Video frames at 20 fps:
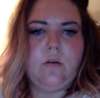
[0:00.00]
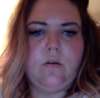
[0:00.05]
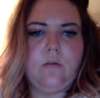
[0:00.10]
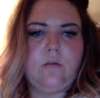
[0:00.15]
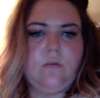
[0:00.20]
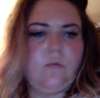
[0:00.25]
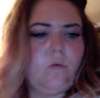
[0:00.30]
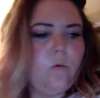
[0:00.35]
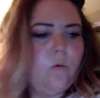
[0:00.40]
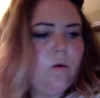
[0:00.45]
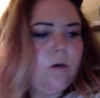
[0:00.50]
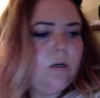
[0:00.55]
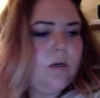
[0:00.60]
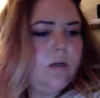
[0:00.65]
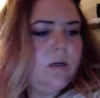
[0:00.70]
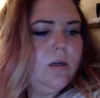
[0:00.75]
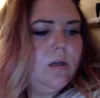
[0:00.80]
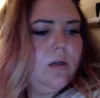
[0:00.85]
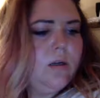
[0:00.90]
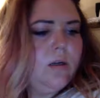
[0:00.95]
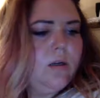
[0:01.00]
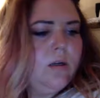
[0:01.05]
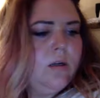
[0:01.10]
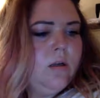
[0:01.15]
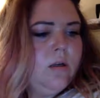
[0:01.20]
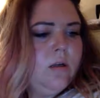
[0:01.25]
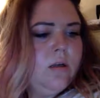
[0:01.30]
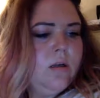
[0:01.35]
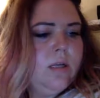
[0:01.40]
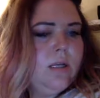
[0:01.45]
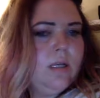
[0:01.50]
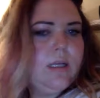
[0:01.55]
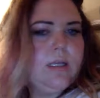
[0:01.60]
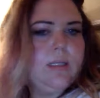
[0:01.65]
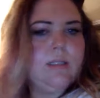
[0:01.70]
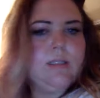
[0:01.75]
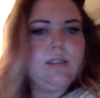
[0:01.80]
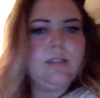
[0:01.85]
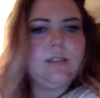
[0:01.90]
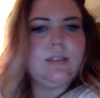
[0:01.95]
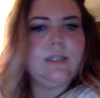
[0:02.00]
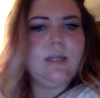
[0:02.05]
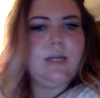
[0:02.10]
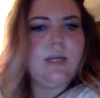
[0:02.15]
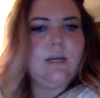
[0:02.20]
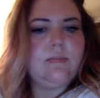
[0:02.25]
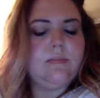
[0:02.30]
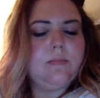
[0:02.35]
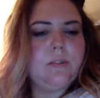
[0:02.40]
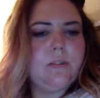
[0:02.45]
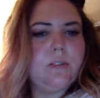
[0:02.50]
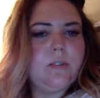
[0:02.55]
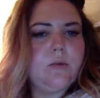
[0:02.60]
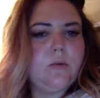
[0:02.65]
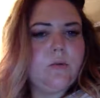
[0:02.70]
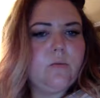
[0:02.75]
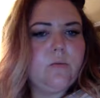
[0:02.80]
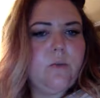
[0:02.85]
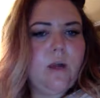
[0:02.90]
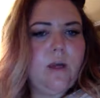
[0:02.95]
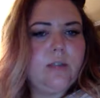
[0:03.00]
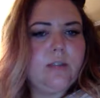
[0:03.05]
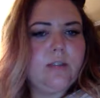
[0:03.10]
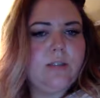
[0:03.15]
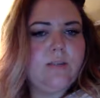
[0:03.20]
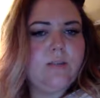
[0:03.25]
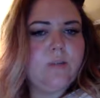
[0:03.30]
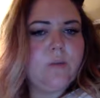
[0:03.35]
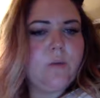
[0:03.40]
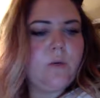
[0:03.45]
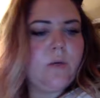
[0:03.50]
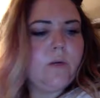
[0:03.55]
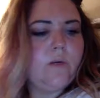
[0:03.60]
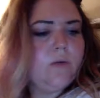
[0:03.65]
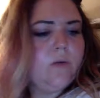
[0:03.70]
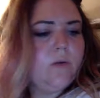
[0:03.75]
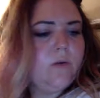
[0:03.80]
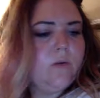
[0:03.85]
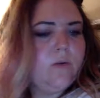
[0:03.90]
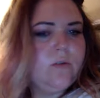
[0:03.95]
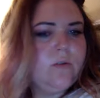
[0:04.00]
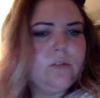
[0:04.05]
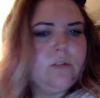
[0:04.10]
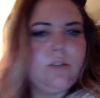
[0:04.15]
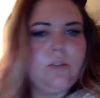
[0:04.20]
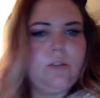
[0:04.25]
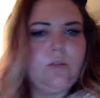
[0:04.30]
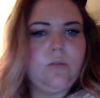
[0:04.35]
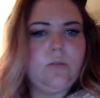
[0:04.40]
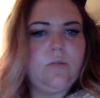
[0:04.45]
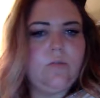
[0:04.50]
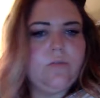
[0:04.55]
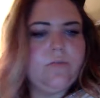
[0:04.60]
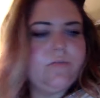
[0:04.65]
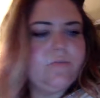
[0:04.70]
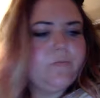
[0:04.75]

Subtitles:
over 4 is positive square root over 2.